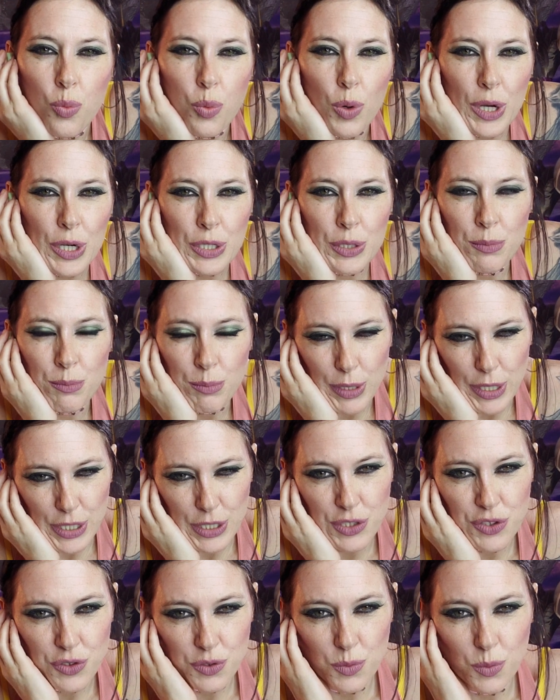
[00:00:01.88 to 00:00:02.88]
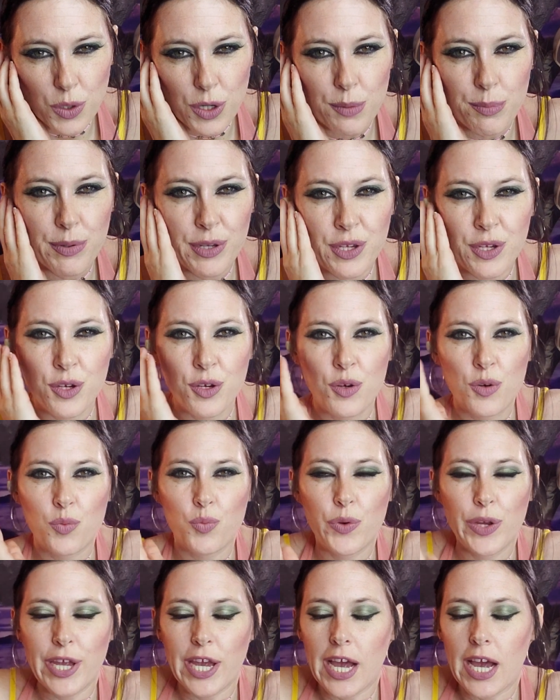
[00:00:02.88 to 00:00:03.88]
Welcome back, Scorpio.
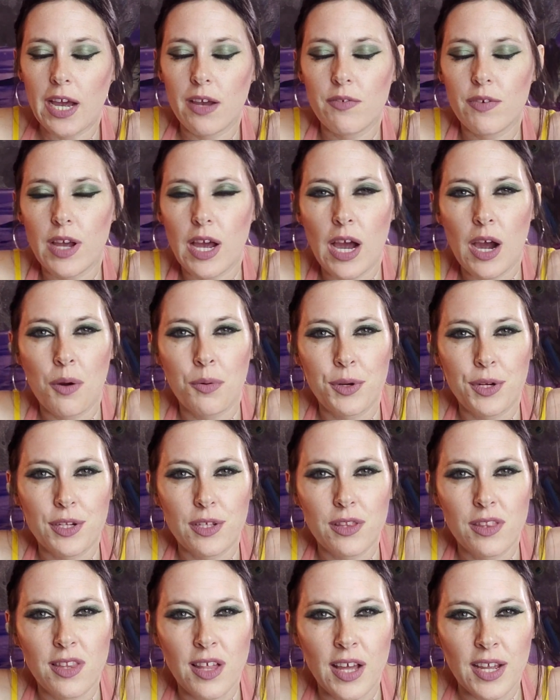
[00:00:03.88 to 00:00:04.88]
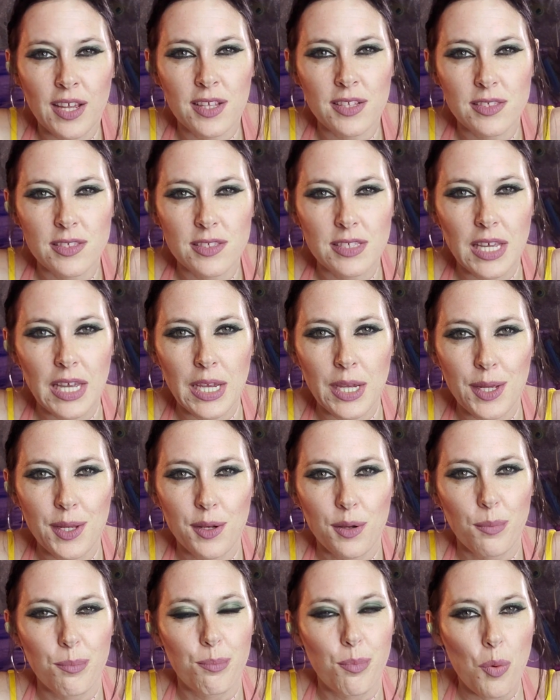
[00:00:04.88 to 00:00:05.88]
We have our Lions
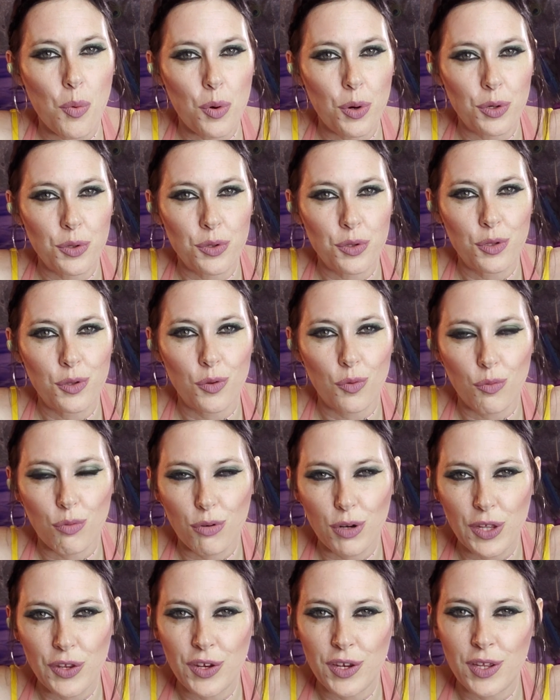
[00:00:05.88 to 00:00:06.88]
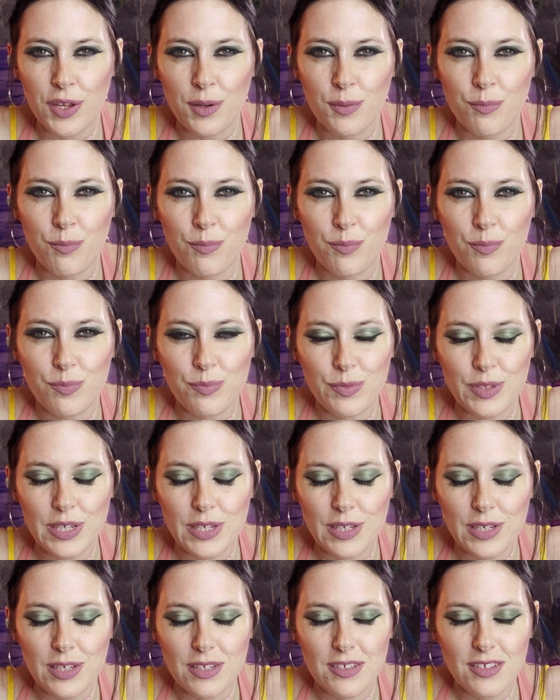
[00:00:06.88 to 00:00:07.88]
Gate Portal reading.
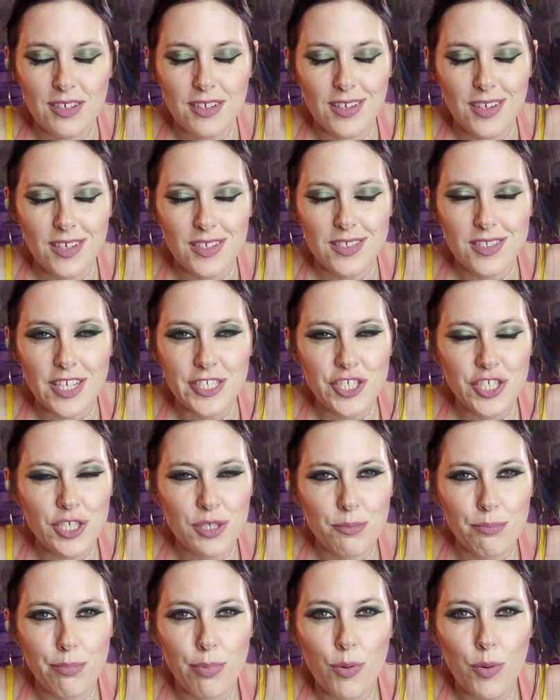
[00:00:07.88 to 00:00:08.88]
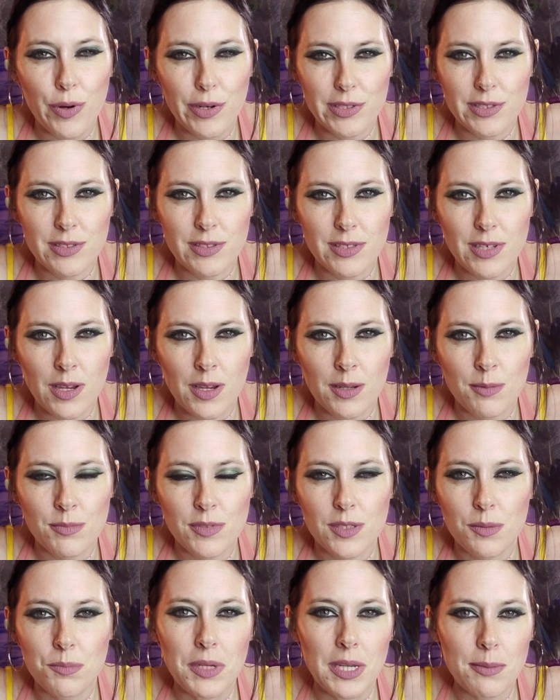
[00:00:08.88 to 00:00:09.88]
Such an important time
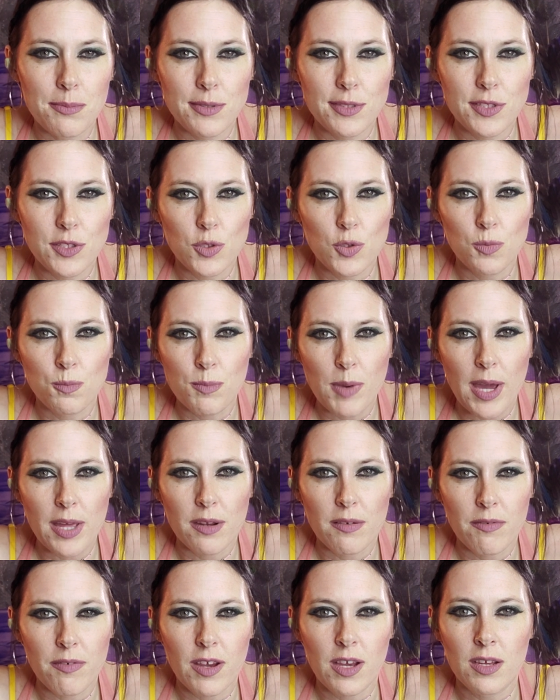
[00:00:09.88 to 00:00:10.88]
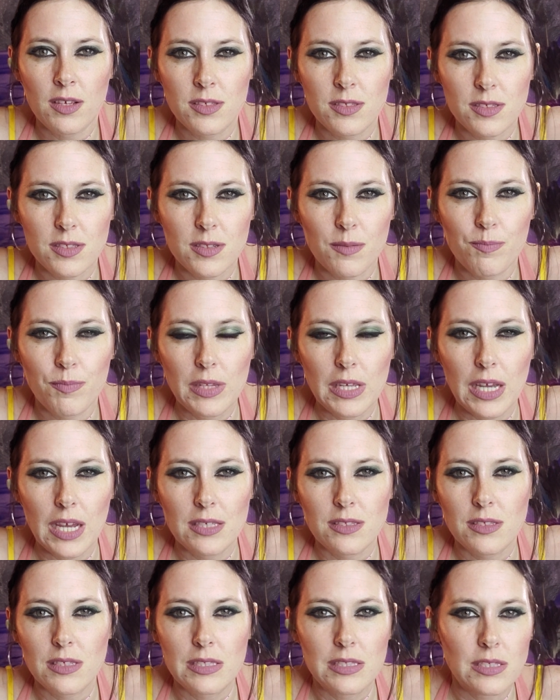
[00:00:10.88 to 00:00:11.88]
to be able to manifest,
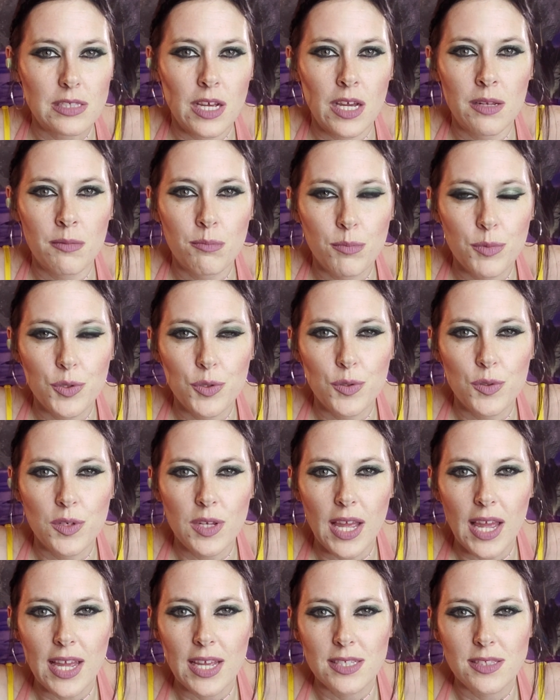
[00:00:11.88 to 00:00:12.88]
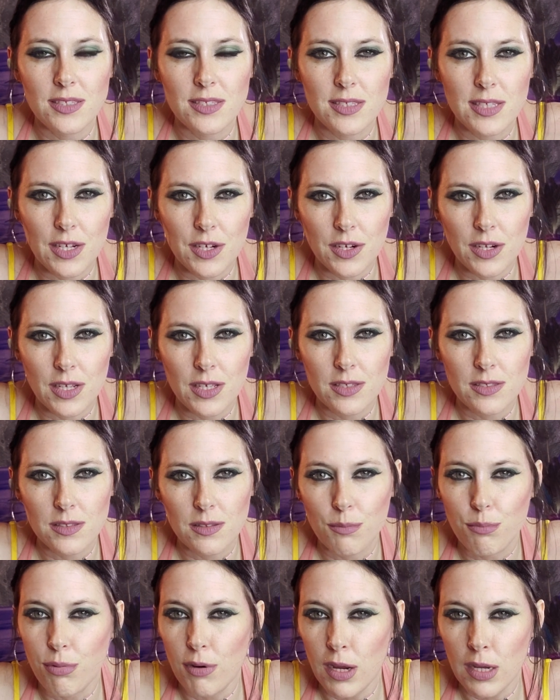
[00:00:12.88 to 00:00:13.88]
as the sun, moon, and Sirius,
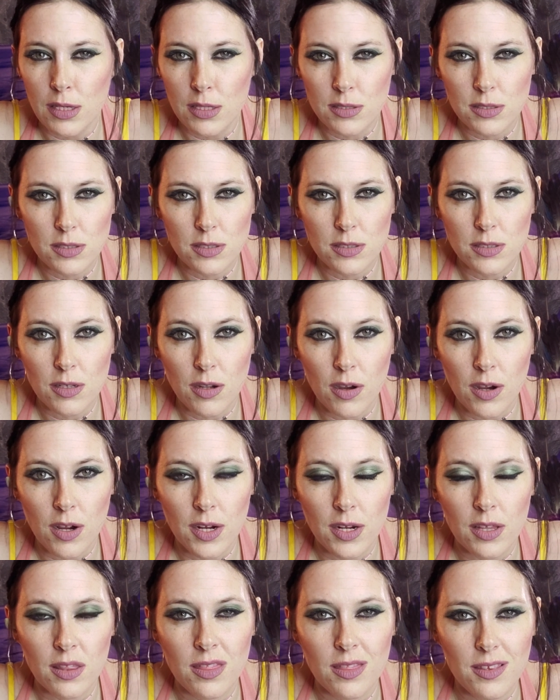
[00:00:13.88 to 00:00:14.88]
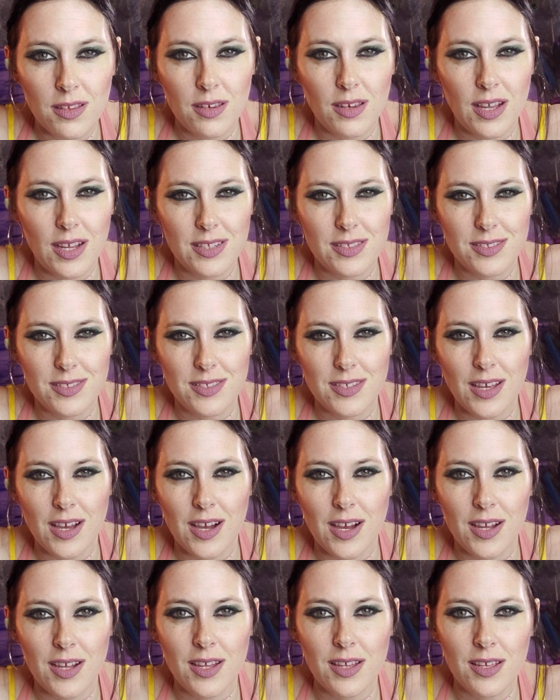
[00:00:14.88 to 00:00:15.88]
the brightest star in the night
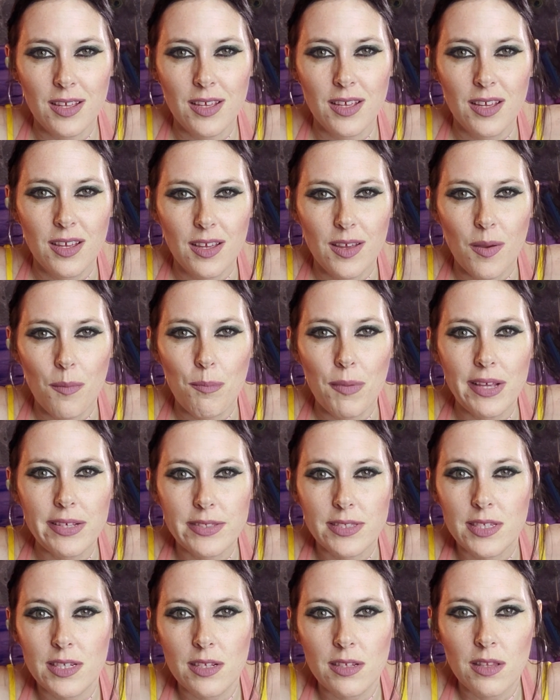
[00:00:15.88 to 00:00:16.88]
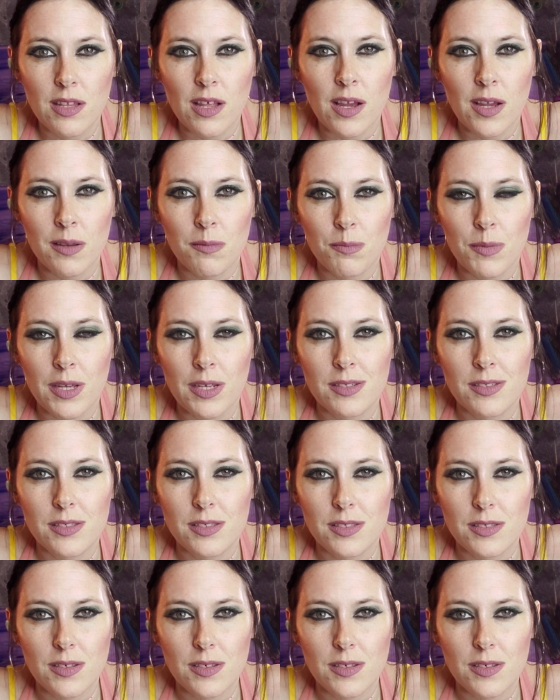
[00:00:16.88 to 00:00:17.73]
sky, makes an alignment.